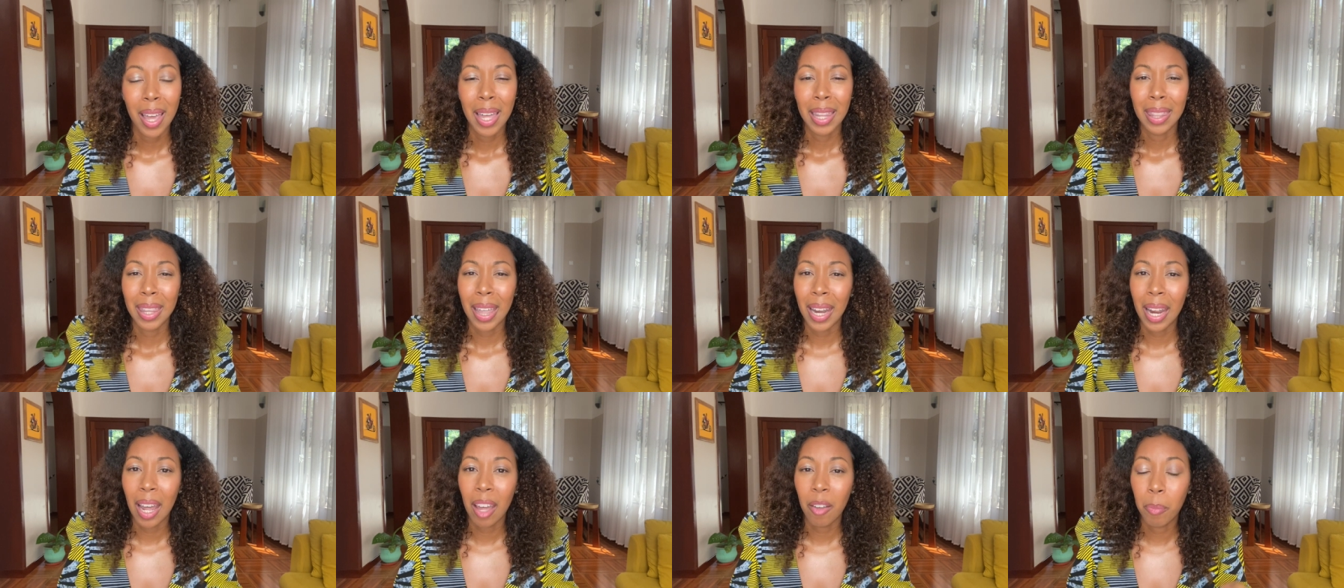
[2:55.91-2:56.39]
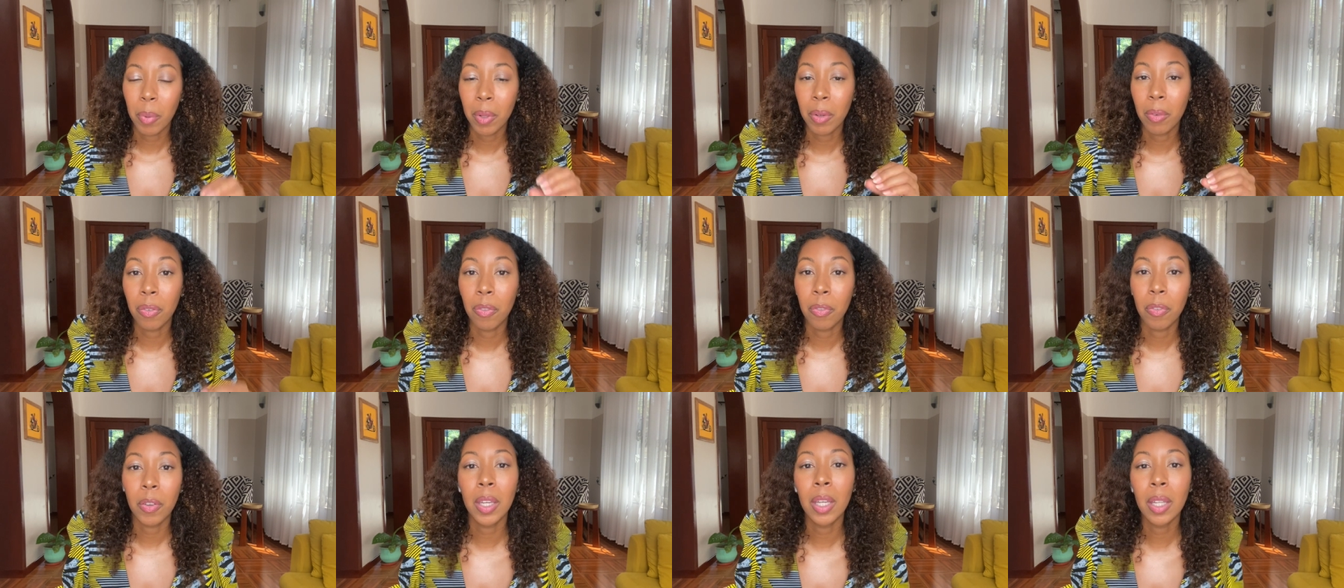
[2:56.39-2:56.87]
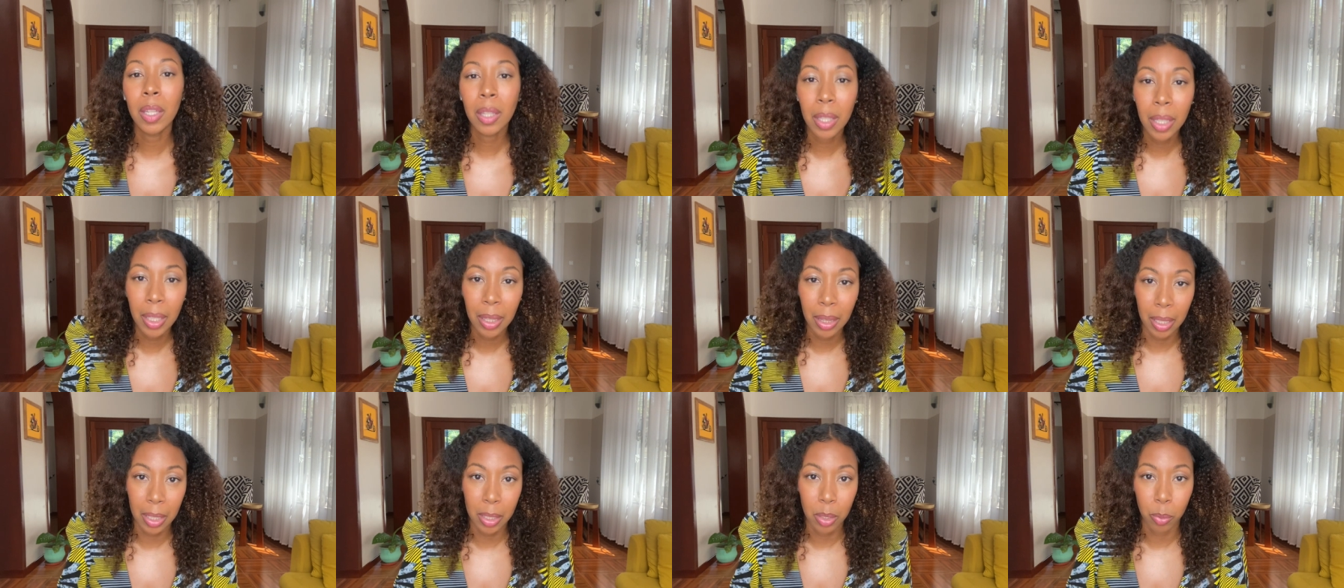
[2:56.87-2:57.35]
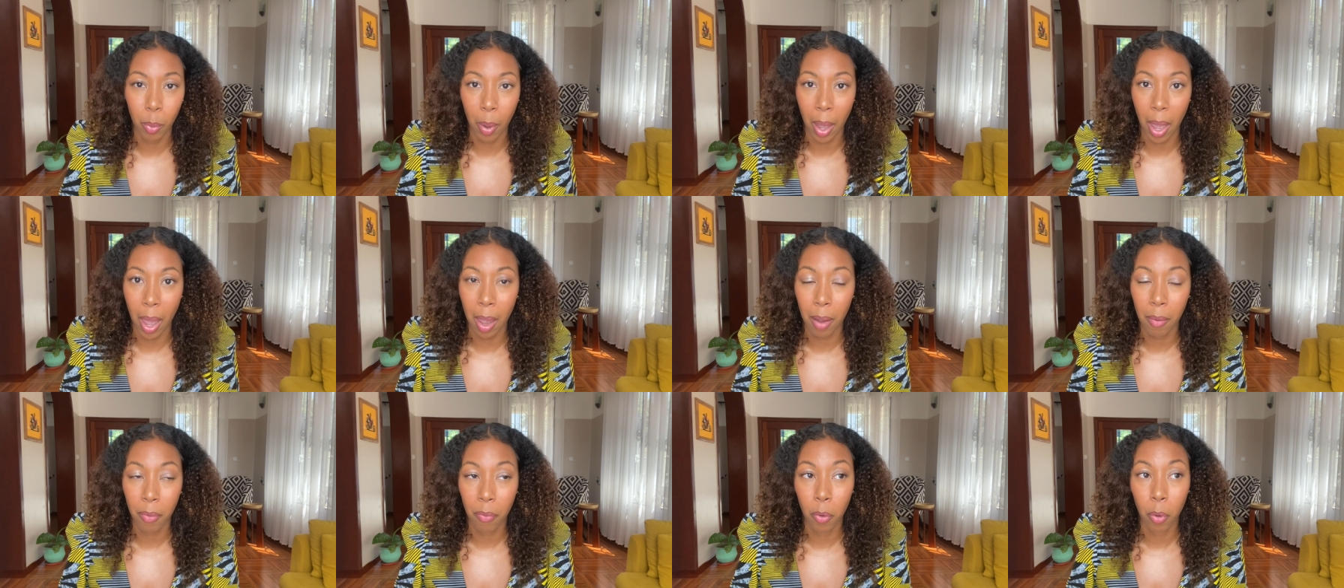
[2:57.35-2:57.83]
that have been feeling this
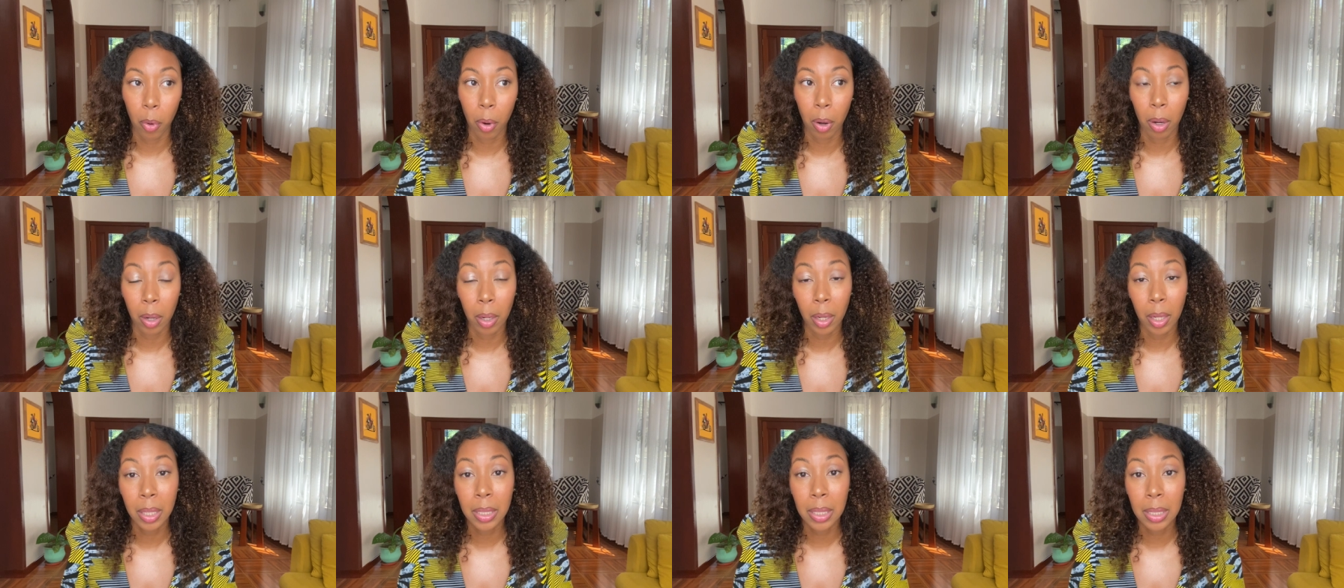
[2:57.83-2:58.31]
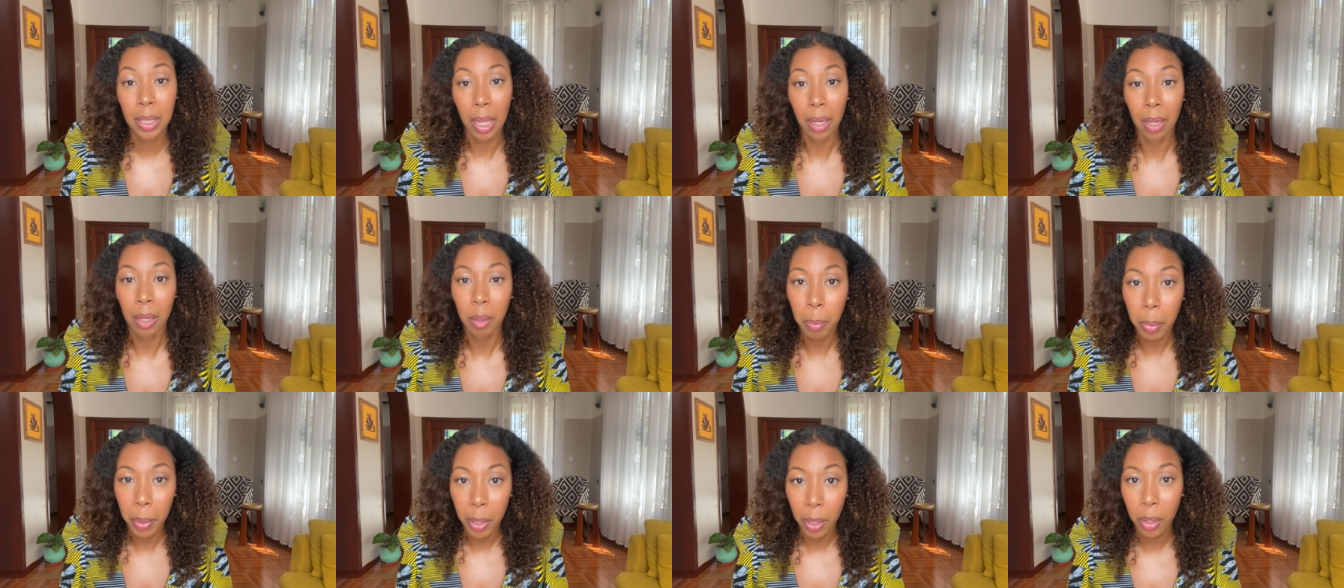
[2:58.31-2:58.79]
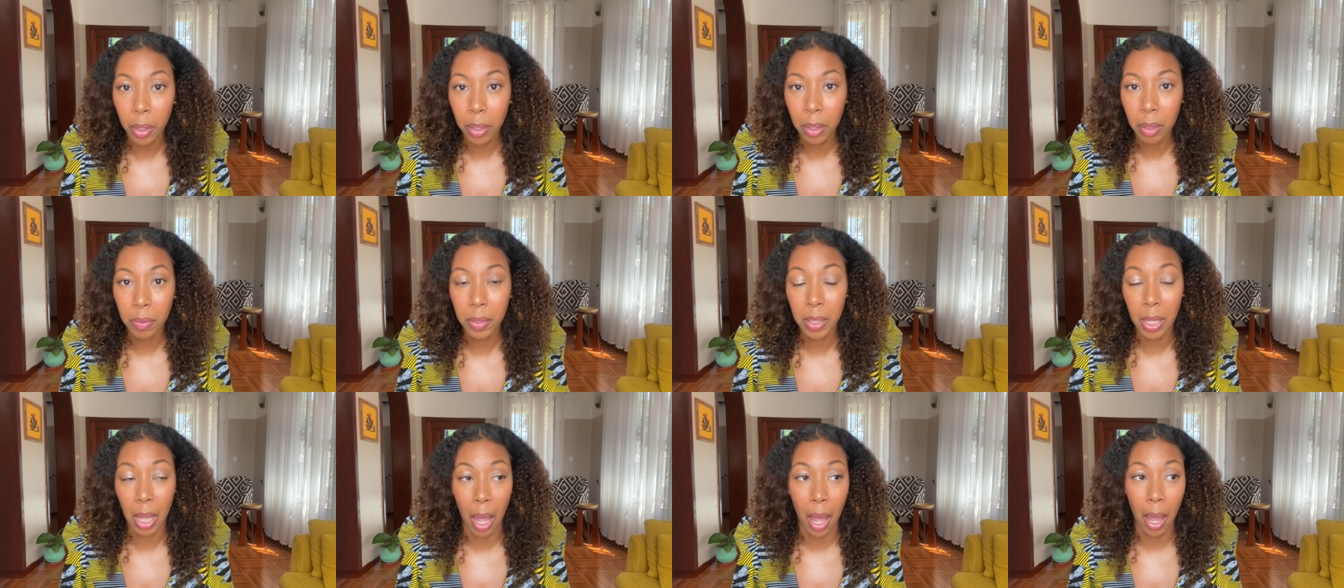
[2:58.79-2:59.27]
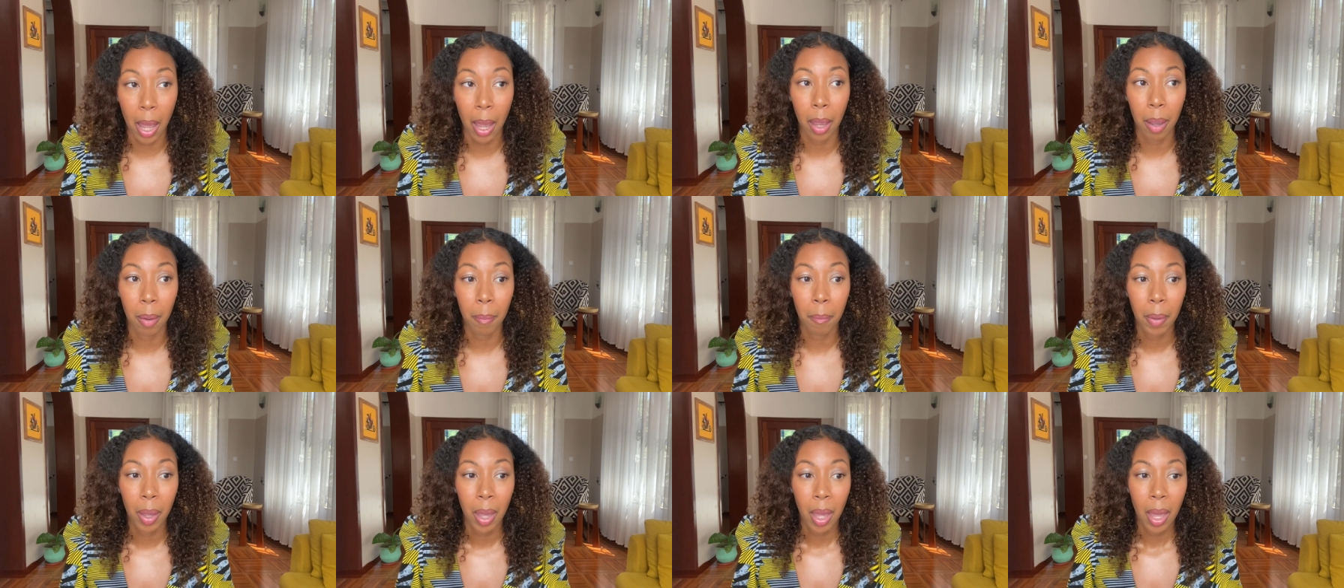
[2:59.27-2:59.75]
way for an extended period of
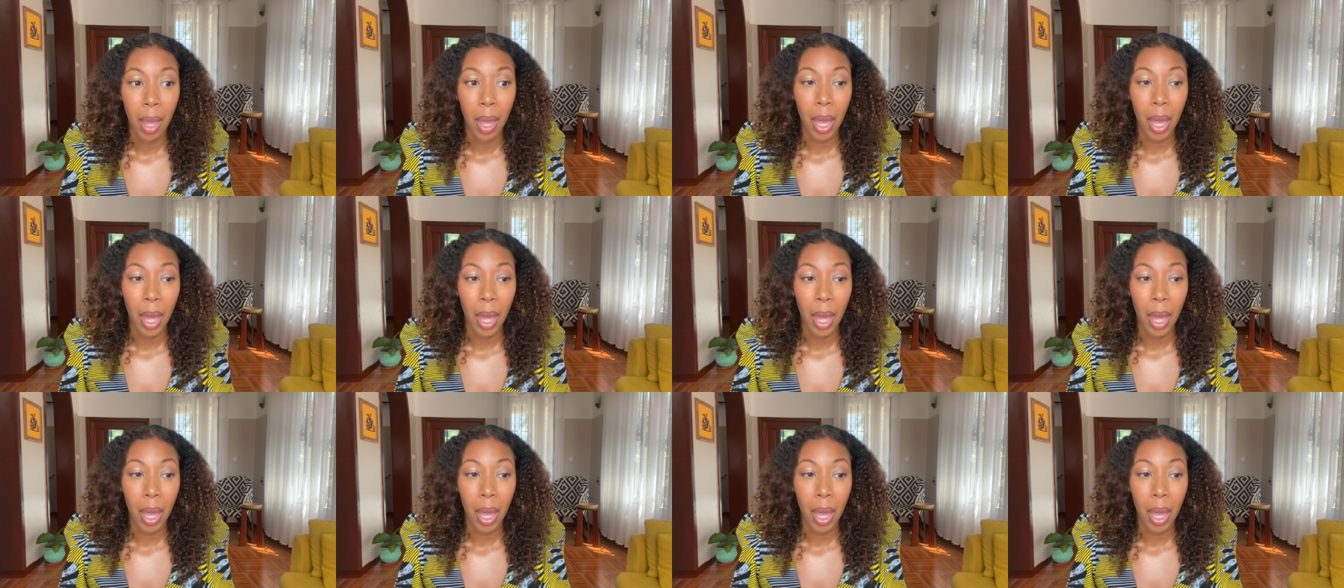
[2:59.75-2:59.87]
time,